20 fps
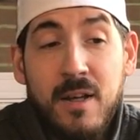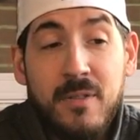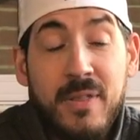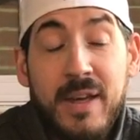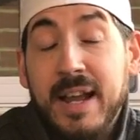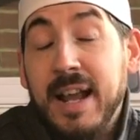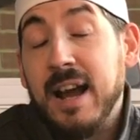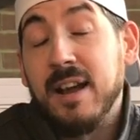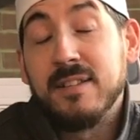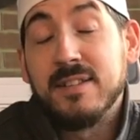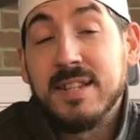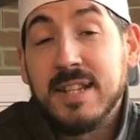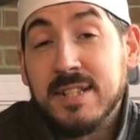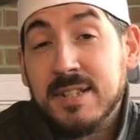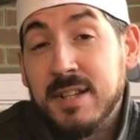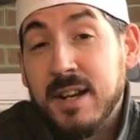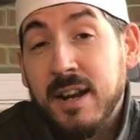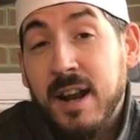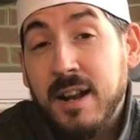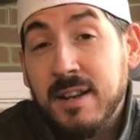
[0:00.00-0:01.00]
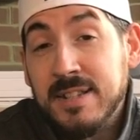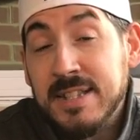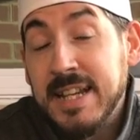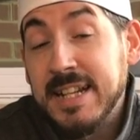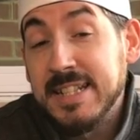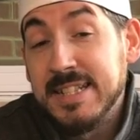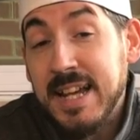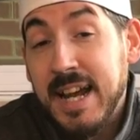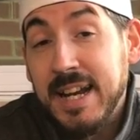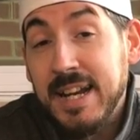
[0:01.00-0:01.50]
They got
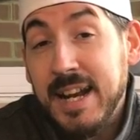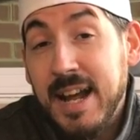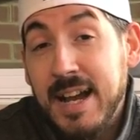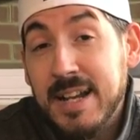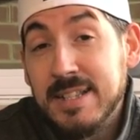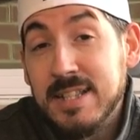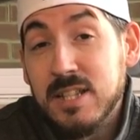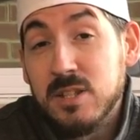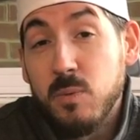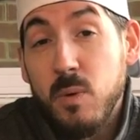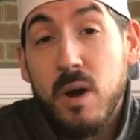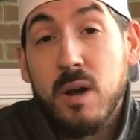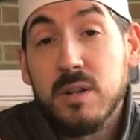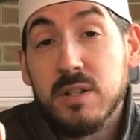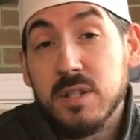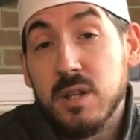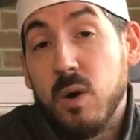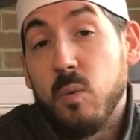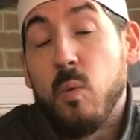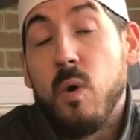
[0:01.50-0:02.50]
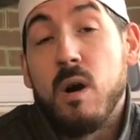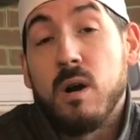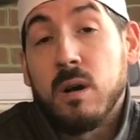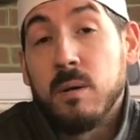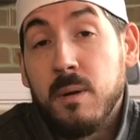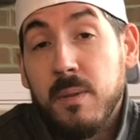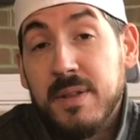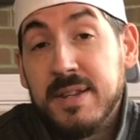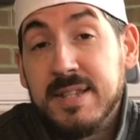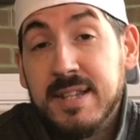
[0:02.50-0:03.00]
699s as well, so
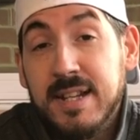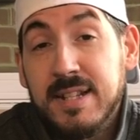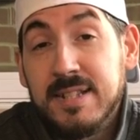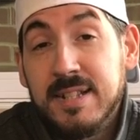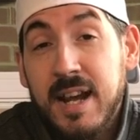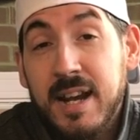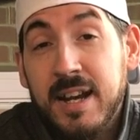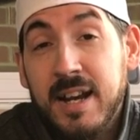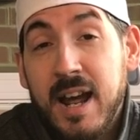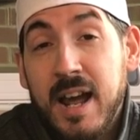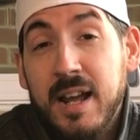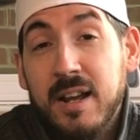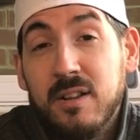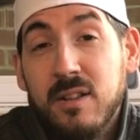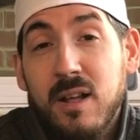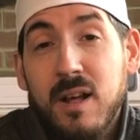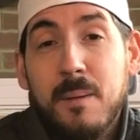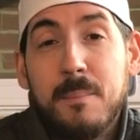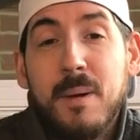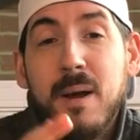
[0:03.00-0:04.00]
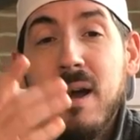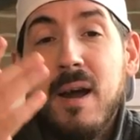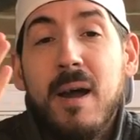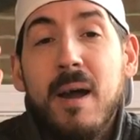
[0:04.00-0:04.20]
welcome to the 699 club.